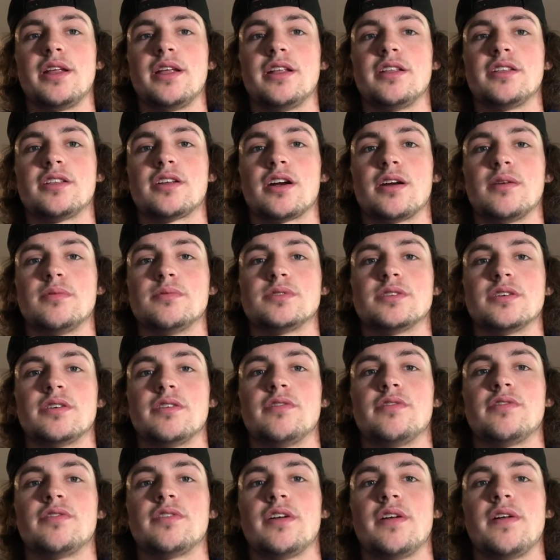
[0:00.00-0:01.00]
in terms
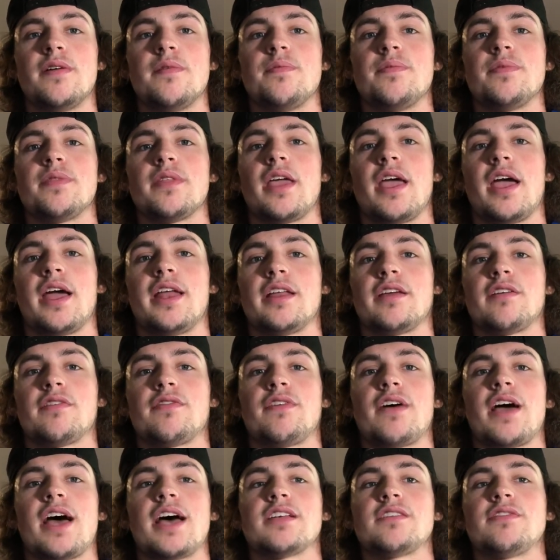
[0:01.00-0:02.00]
of ending
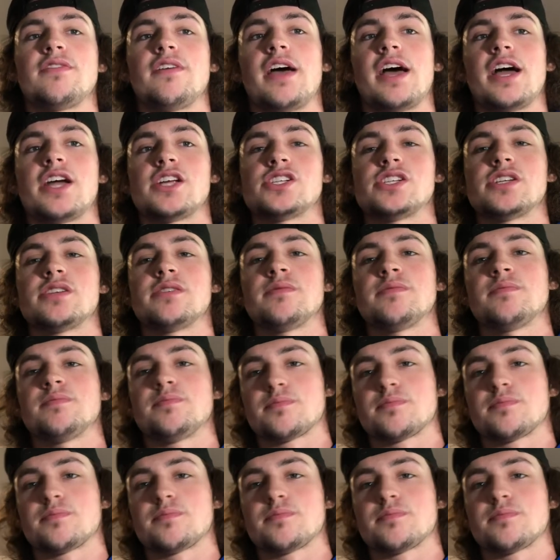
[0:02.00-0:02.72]
fast fashion